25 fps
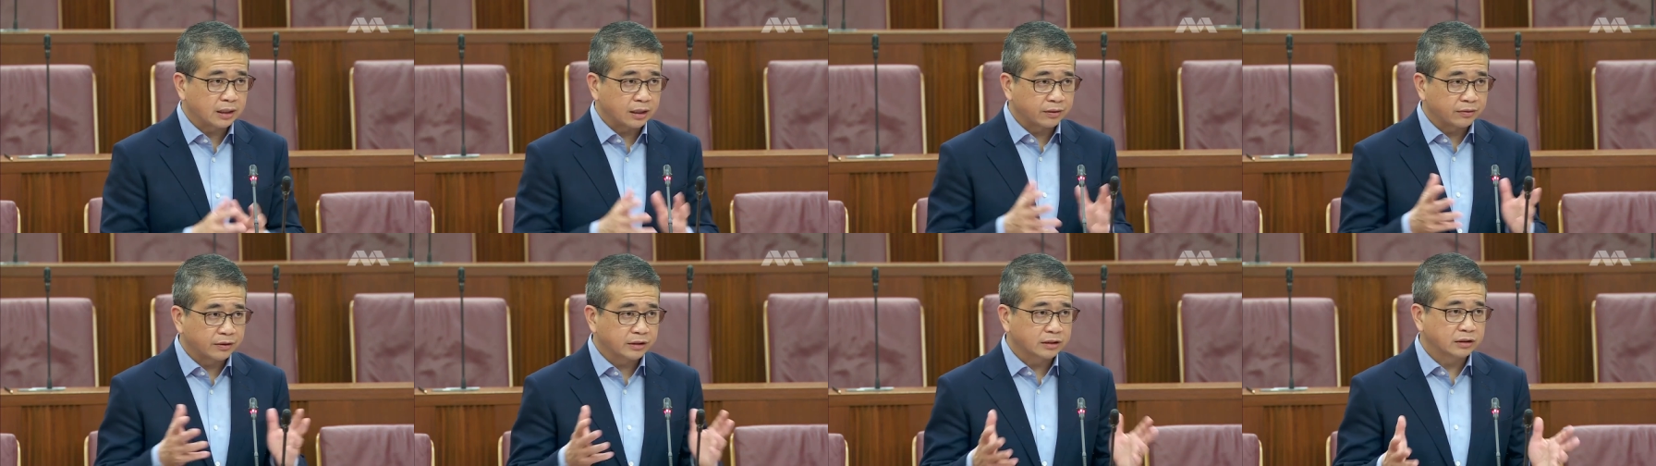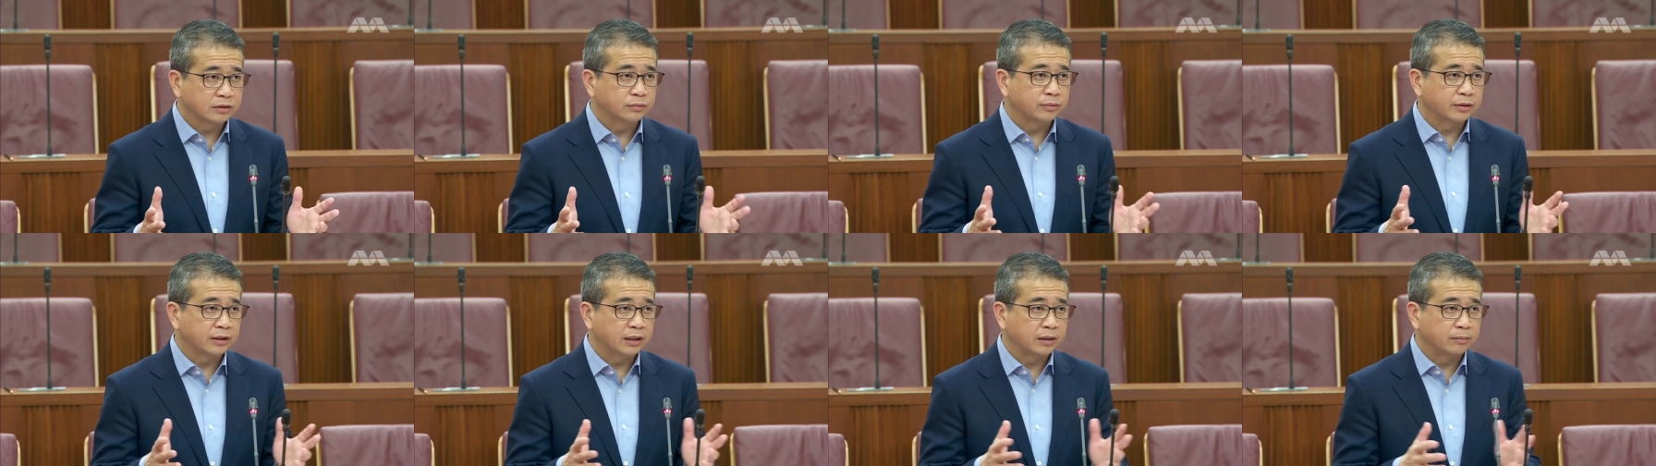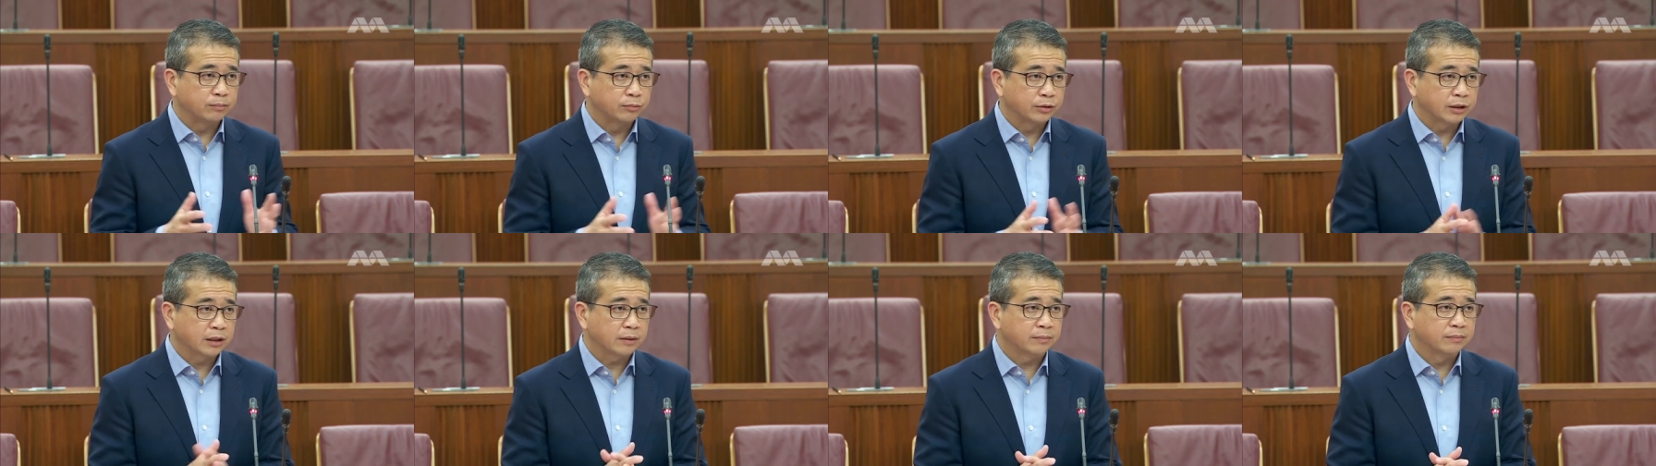Others we
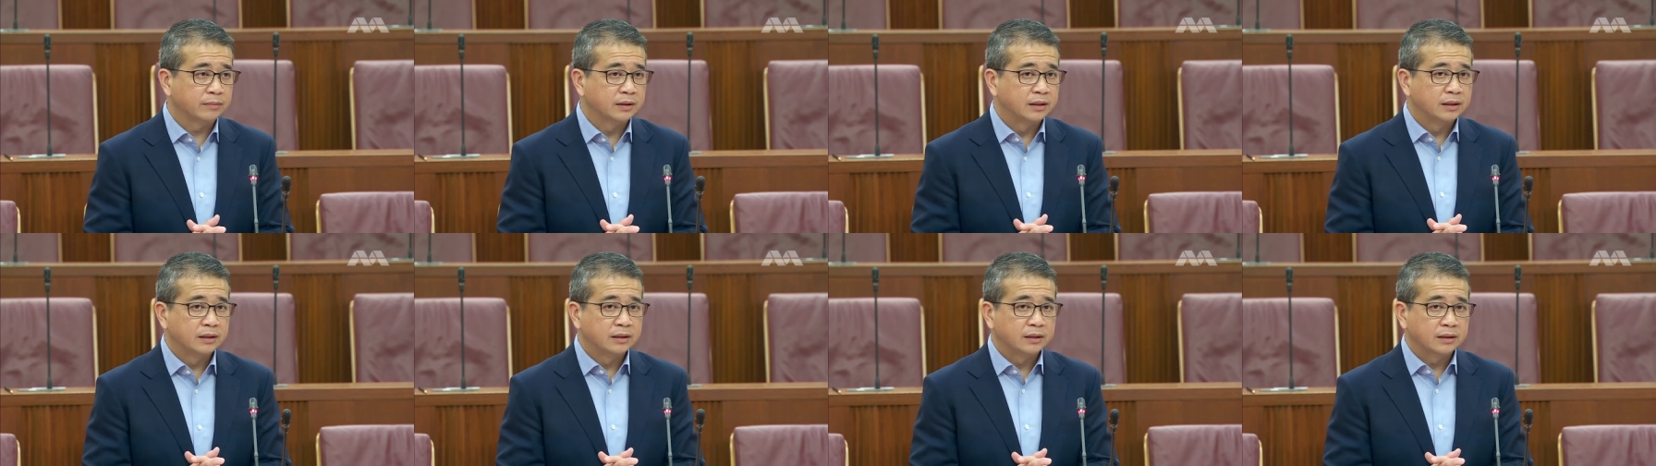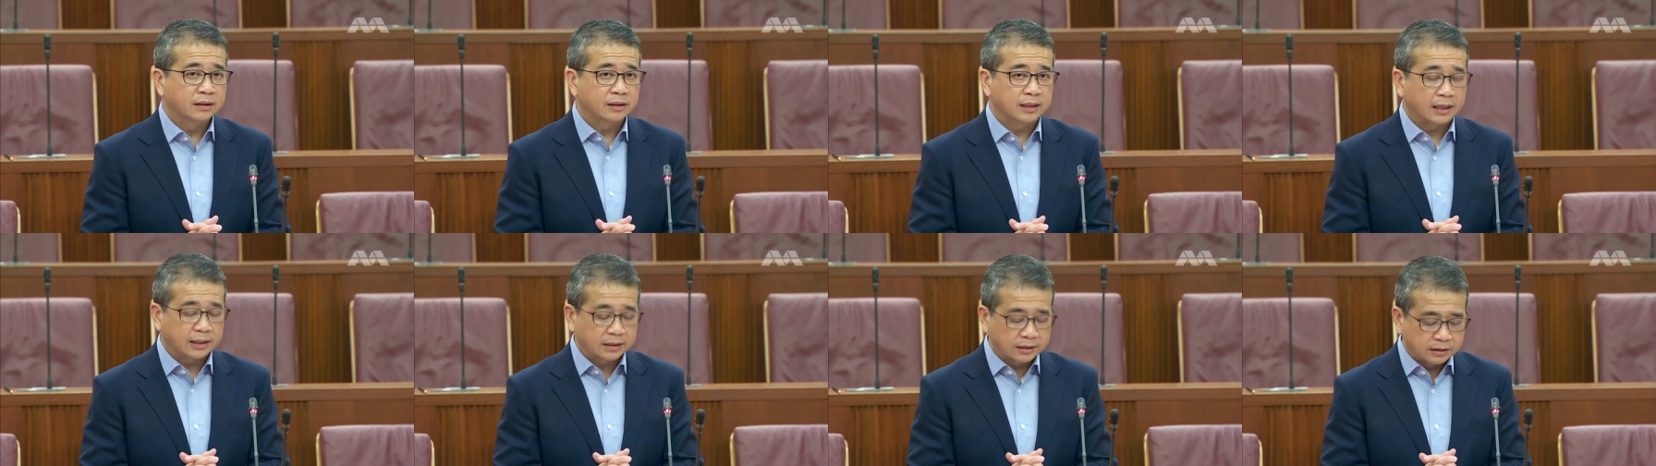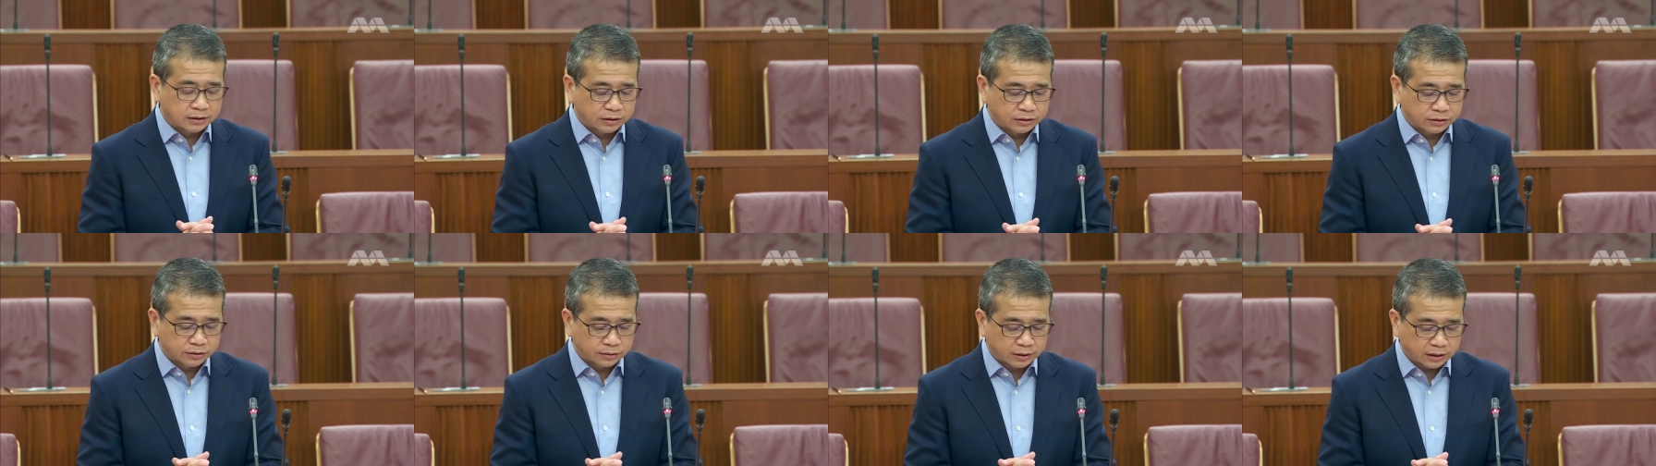can put up
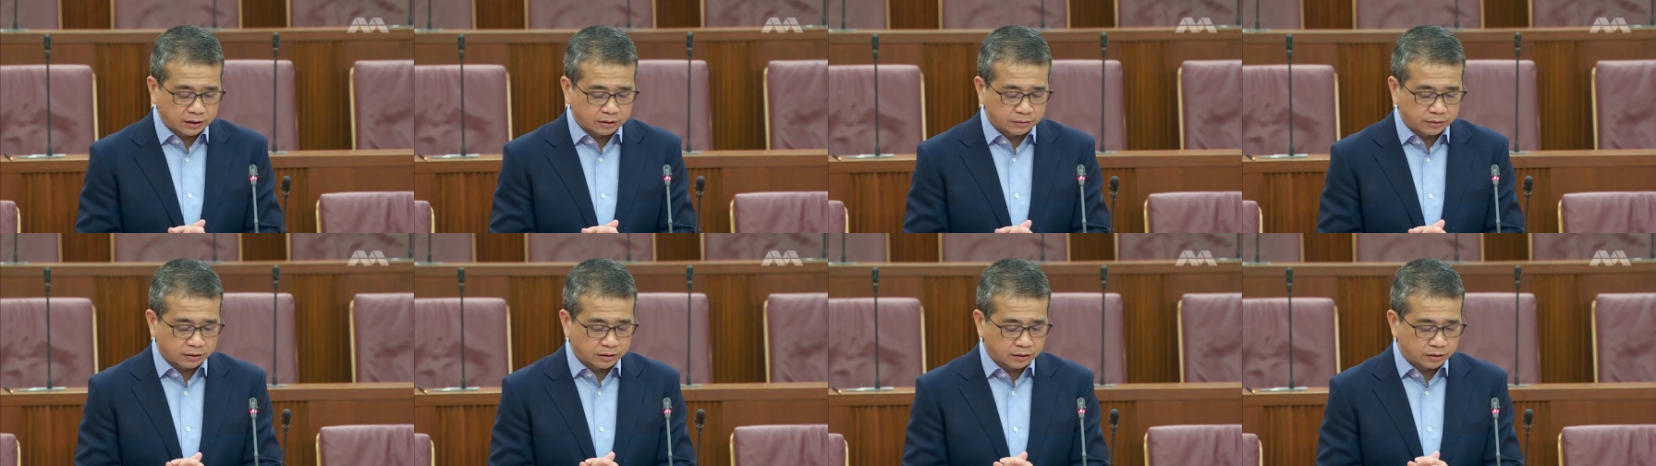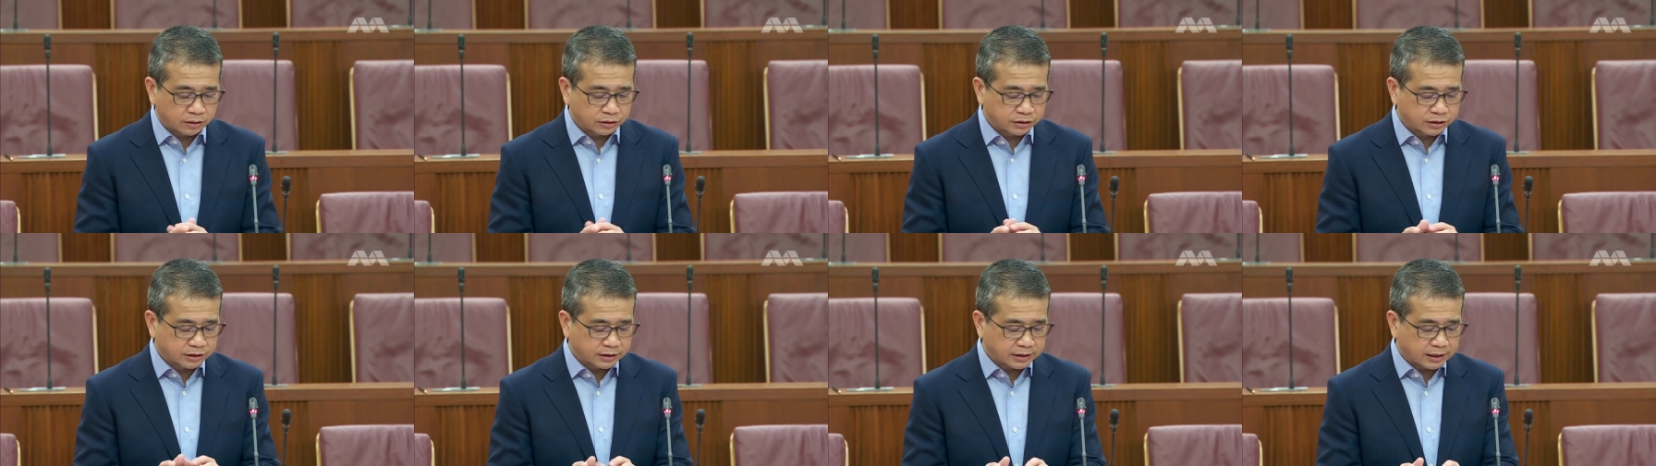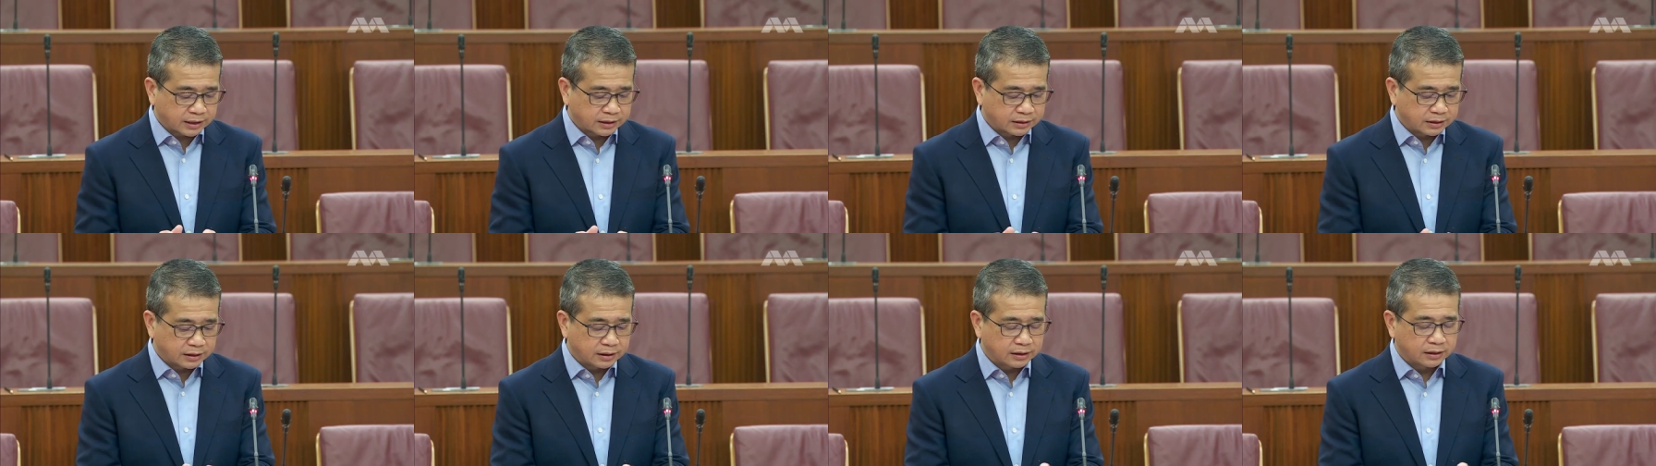guidance together with Law
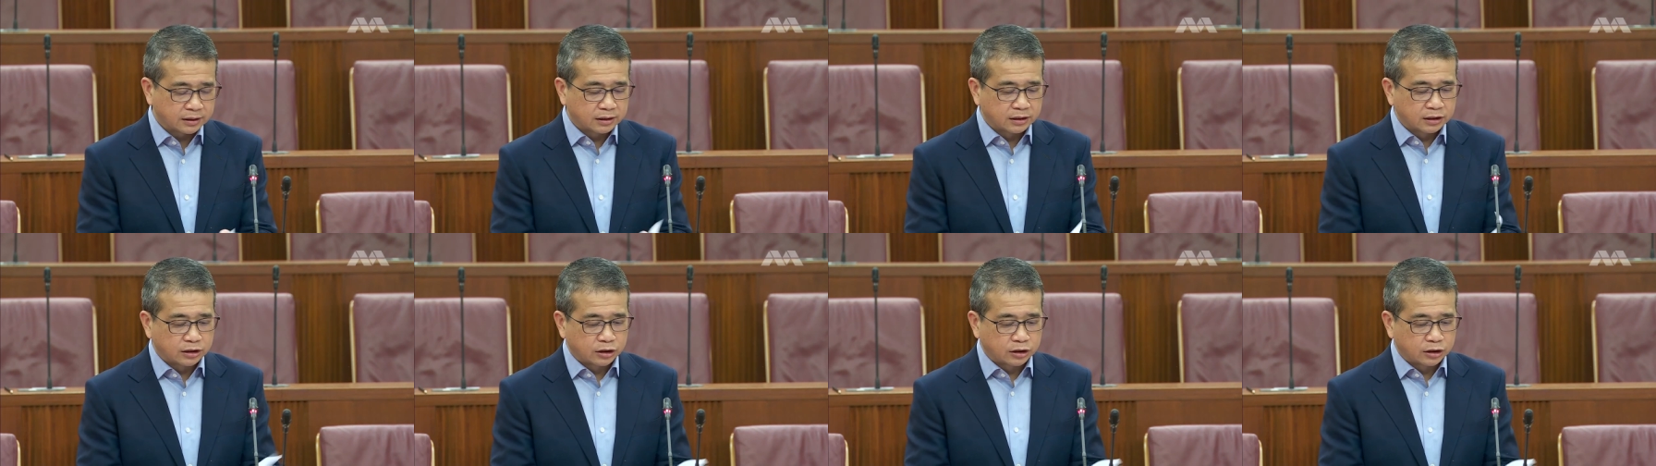Society